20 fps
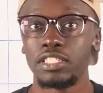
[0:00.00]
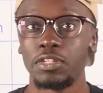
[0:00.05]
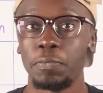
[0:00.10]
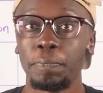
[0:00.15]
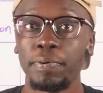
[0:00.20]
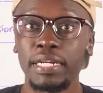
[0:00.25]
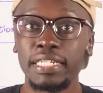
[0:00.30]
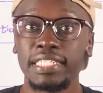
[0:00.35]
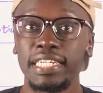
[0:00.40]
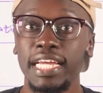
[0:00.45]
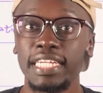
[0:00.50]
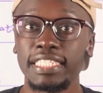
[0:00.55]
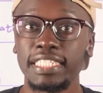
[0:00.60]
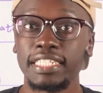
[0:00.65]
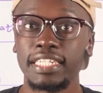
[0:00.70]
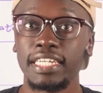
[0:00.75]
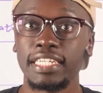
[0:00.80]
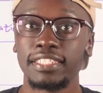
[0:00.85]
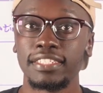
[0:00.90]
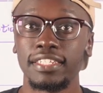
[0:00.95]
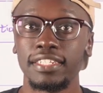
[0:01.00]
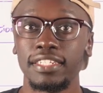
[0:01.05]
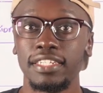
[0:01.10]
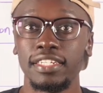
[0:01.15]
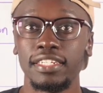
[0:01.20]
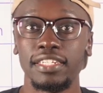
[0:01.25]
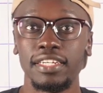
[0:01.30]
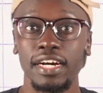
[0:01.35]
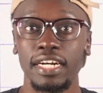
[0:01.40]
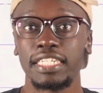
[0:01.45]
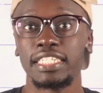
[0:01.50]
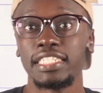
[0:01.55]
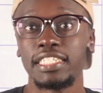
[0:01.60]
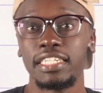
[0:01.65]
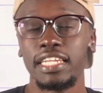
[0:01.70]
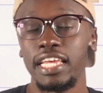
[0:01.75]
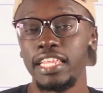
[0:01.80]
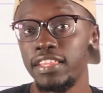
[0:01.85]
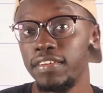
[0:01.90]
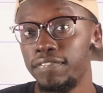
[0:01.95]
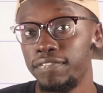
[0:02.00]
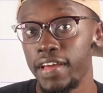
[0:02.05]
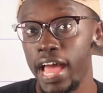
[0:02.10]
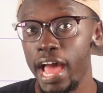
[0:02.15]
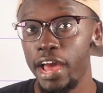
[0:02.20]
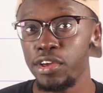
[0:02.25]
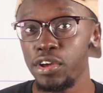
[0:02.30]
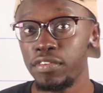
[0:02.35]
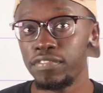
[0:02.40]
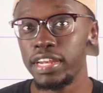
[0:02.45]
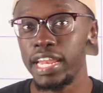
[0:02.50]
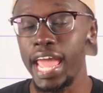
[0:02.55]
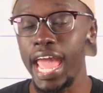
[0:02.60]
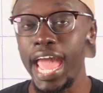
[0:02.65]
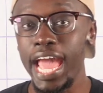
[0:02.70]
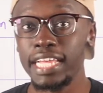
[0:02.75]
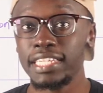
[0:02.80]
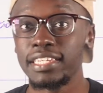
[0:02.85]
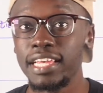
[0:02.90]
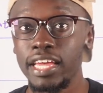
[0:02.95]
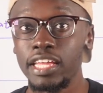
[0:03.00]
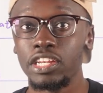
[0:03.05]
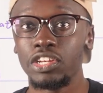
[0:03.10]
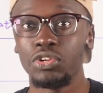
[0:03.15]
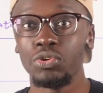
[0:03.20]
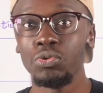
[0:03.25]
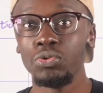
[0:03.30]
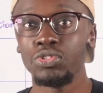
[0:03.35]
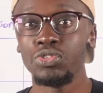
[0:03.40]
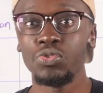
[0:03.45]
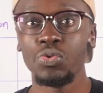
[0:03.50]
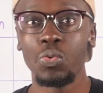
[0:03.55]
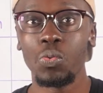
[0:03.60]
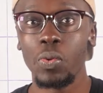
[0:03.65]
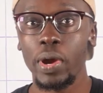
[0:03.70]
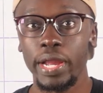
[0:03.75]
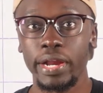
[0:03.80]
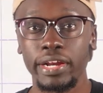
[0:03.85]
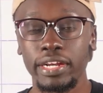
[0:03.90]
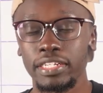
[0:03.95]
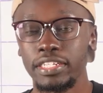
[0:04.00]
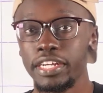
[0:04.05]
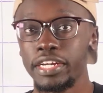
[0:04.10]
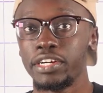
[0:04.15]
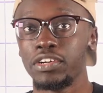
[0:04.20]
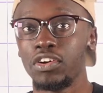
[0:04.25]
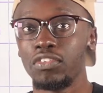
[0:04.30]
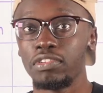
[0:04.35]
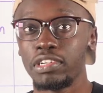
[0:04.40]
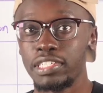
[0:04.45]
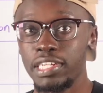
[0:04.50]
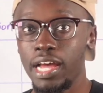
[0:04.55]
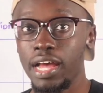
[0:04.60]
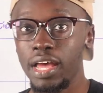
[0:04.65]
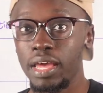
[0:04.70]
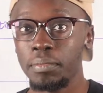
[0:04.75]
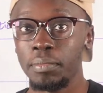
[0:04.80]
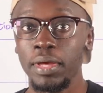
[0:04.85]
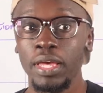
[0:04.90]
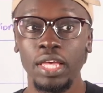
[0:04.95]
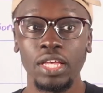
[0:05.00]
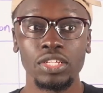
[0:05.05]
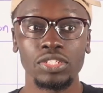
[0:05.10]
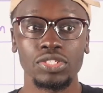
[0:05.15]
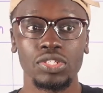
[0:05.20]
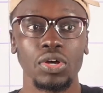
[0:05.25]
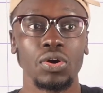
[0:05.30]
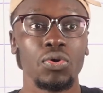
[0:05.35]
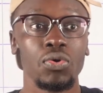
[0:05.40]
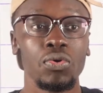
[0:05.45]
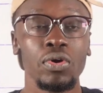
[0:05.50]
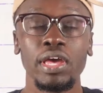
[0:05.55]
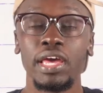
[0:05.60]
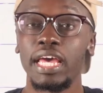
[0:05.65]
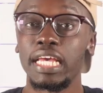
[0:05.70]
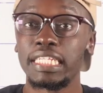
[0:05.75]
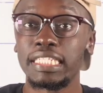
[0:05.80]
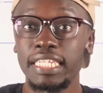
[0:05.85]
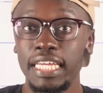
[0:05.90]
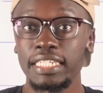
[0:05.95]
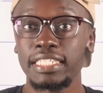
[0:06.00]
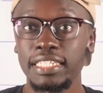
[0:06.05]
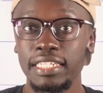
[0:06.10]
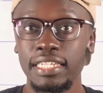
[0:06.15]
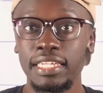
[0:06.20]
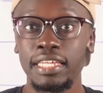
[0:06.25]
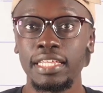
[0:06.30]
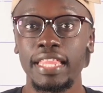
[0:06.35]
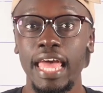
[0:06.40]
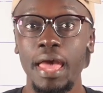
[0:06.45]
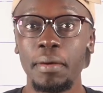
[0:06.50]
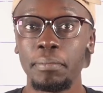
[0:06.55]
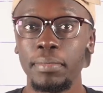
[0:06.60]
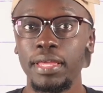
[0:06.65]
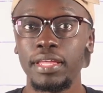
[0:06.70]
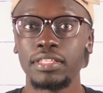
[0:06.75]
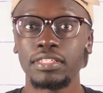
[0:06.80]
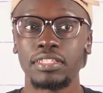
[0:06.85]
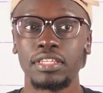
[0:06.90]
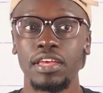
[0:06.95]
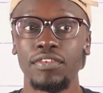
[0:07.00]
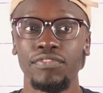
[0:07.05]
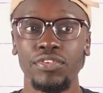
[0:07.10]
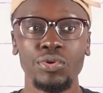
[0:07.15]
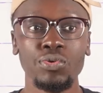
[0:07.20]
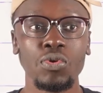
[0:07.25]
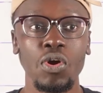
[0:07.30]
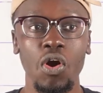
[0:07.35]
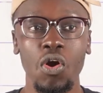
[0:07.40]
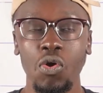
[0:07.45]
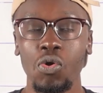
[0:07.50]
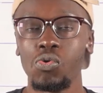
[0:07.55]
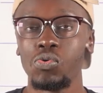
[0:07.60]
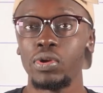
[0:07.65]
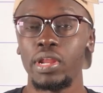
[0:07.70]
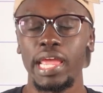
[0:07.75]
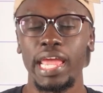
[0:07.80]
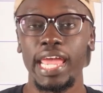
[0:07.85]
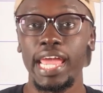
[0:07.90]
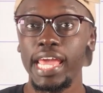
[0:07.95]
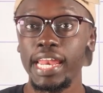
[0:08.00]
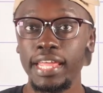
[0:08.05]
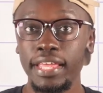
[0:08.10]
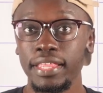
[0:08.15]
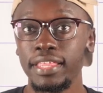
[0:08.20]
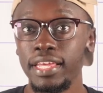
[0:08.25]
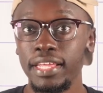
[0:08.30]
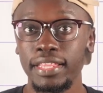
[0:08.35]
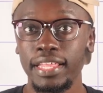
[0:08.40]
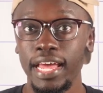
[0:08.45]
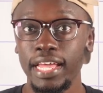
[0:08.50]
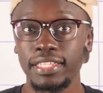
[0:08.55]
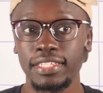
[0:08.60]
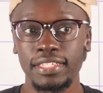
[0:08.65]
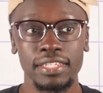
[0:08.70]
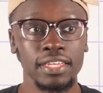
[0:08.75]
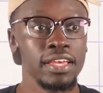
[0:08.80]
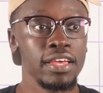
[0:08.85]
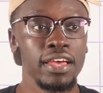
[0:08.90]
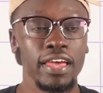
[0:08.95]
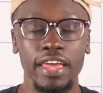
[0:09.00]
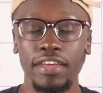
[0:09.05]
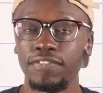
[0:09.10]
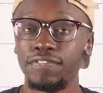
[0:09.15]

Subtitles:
Depreciation is the deduction in the value of an asset due to wear and tear over time. So essentially that means if you own anything that's a